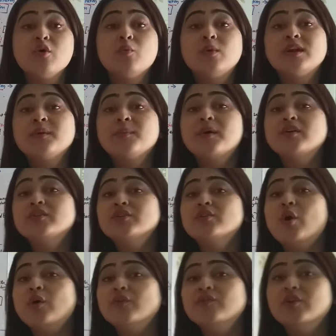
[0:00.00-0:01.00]
What about the
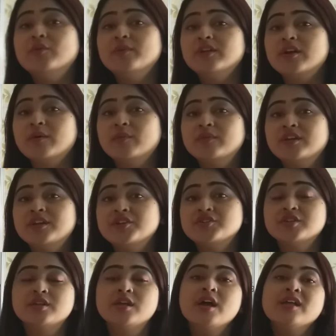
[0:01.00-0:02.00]
non-verbal
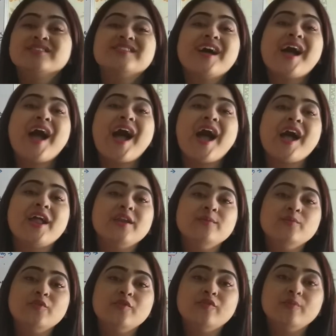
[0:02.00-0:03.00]
communication? The
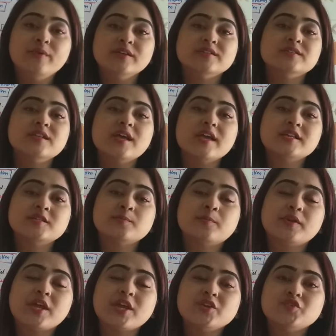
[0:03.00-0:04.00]
hand movements, the
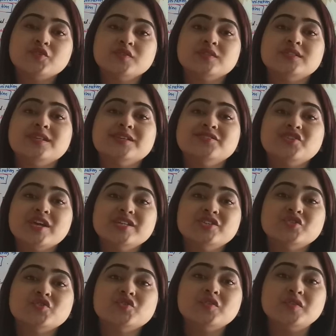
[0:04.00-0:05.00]
expressions, the
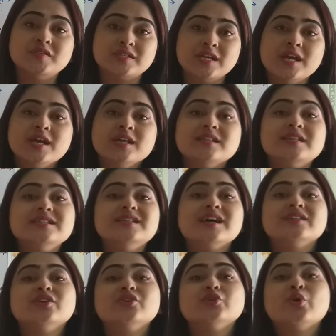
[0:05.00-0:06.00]
gestures, these
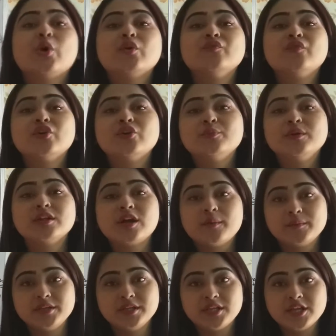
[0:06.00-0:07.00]
are the non-verbal
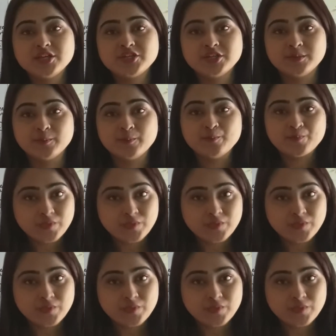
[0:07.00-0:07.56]
communication.